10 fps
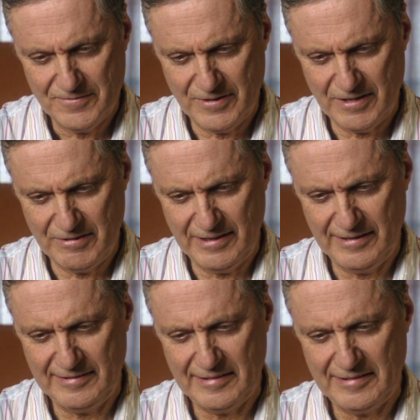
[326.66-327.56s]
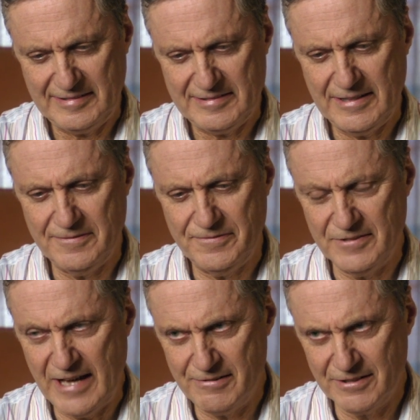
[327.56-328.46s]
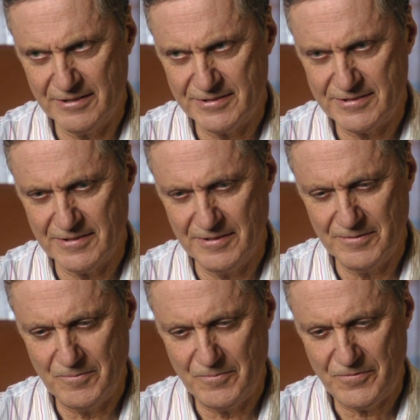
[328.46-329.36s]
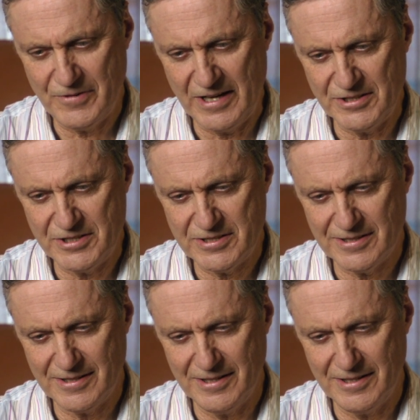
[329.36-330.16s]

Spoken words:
very stiff and arrogant French